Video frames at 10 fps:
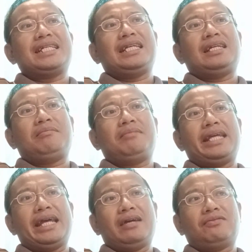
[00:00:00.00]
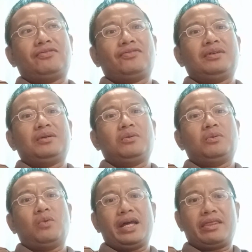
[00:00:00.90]
EBF
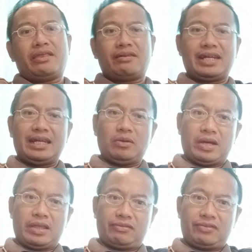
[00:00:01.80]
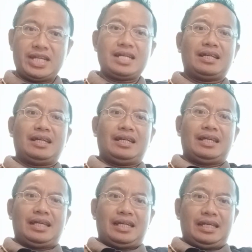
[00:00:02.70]
1313.
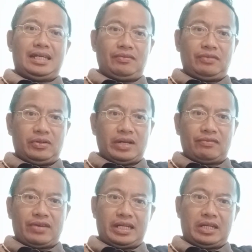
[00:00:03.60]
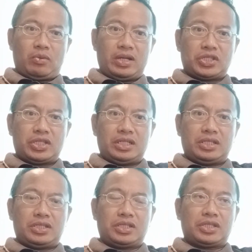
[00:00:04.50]
If you have any
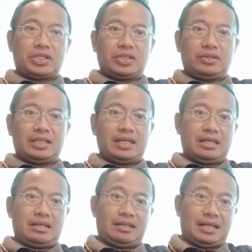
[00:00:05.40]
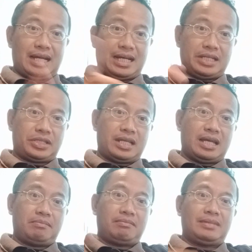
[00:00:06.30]
questions, you can ask
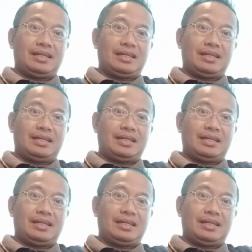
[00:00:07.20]
them